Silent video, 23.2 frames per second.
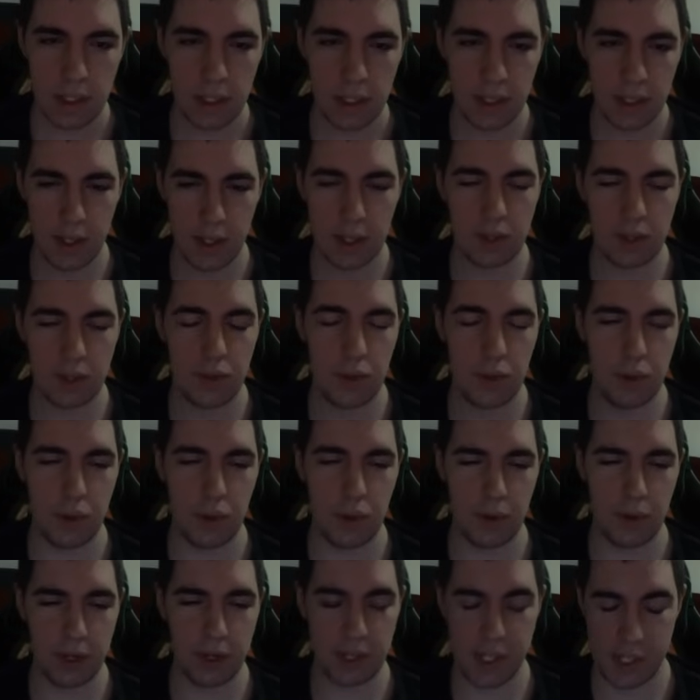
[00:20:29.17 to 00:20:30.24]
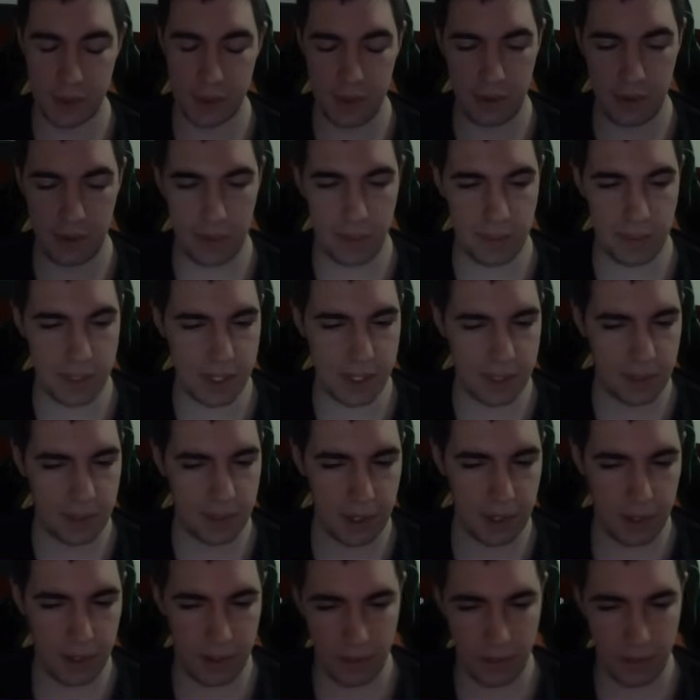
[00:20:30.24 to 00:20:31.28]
That New York is really pissing me off